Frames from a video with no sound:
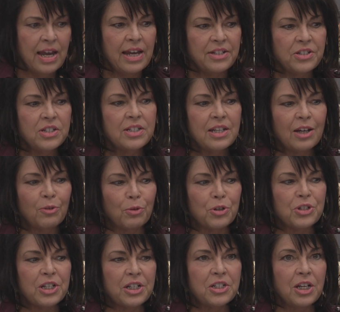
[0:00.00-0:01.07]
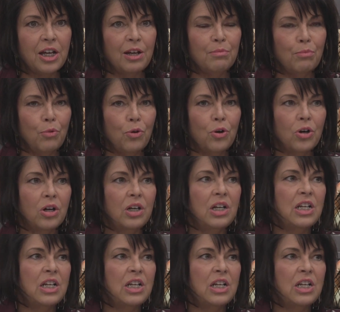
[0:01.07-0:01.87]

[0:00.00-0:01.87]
It's just like we're such a more